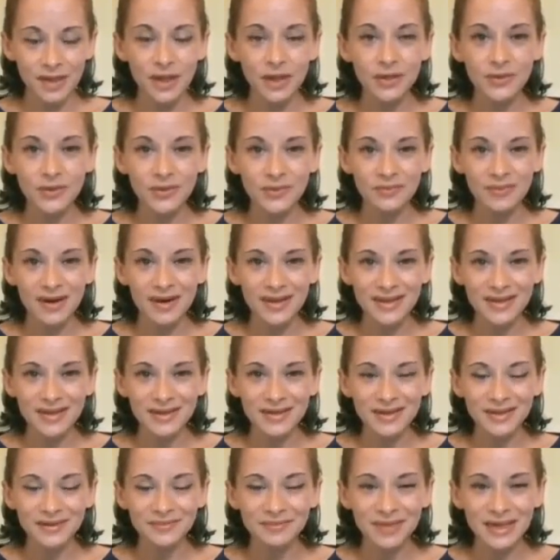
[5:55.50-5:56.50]
Your
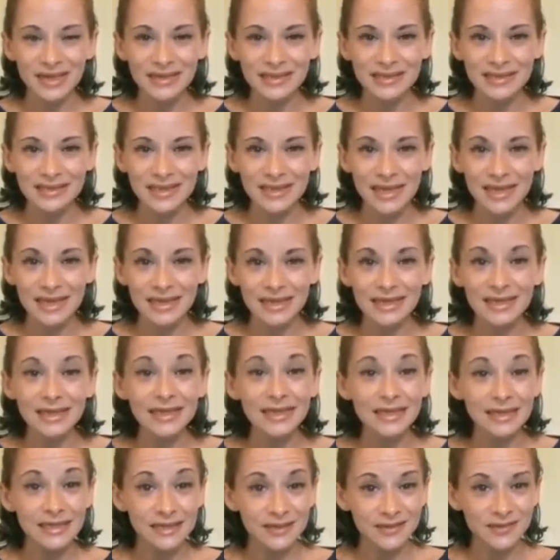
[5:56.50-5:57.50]
mother might say,
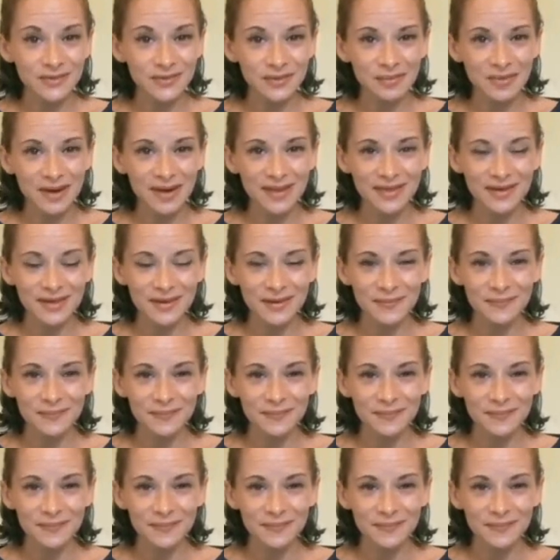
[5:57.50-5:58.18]
It's your mother.